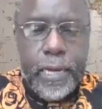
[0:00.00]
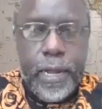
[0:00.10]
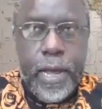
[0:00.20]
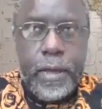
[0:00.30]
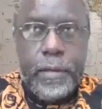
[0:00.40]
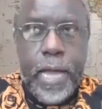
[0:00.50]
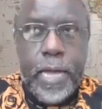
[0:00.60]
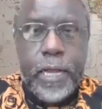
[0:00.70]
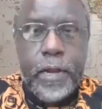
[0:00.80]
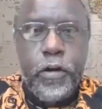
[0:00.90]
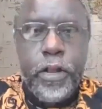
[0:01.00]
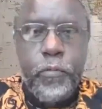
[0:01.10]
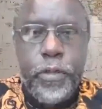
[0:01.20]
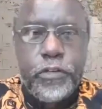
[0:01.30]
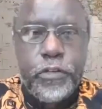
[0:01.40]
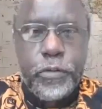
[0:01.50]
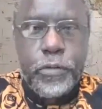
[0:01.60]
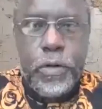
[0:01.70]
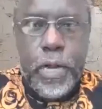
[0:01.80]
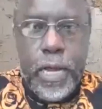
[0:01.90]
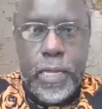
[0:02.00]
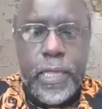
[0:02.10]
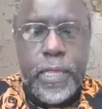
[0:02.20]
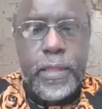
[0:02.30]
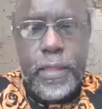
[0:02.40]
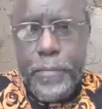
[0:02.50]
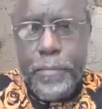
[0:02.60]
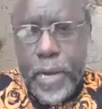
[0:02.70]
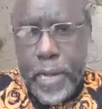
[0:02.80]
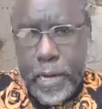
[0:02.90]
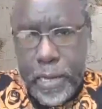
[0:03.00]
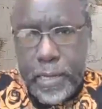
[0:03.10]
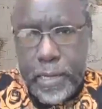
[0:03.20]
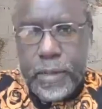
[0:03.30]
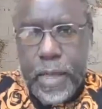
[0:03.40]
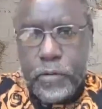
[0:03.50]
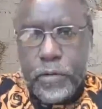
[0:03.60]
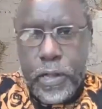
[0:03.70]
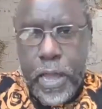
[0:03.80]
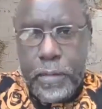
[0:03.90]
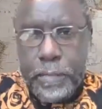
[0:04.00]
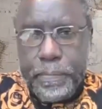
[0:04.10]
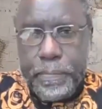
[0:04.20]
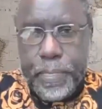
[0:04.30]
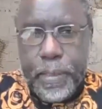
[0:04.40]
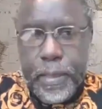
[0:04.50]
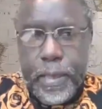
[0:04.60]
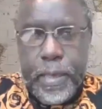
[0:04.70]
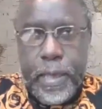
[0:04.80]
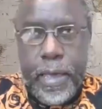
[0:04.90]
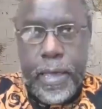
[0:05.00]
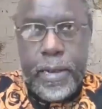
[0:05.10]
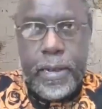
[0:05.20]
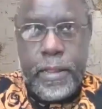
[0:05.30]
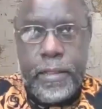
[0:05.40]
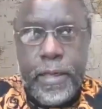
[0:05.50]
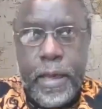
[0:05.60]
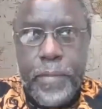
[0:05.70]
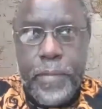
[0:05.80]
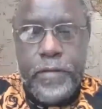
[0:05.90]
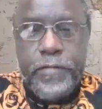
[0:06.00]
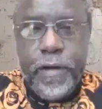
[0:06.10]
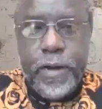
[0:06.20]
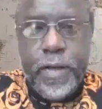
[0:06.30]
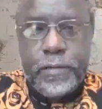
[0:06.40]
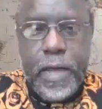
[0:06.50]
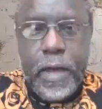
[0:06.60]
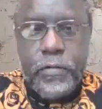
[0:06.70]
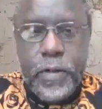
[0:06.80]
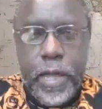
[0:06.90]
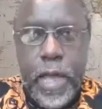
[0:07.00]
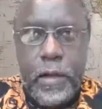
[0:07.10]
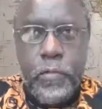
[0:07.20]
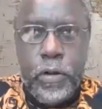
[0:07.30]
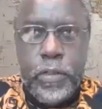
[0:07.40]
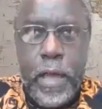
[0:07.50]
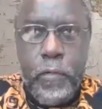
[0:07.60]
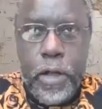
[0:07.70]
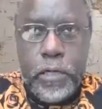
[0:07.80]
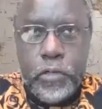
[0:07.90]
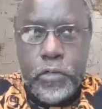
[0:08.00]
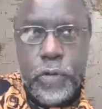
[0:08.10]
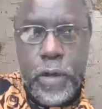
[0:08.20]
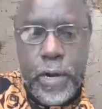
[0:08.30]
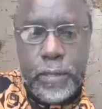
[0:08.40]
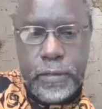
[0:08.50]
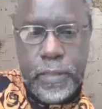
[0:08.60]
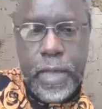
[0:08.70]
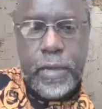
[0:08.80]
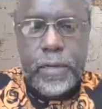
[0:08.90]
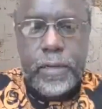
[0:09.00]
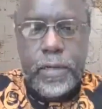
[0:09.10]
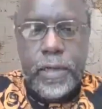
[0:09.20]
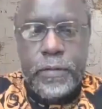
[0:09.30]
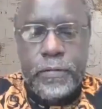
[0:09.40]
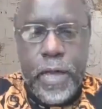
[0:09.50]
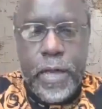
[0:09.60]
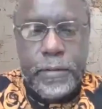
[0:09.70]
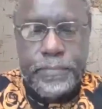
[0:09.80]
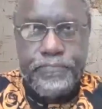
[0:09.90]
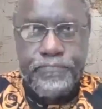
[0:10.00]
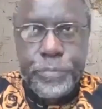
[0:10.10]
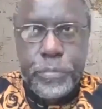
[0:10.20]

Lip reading: can only wish you good luck. There are many needs out there, and there are many funders out there. What I want you to understand is that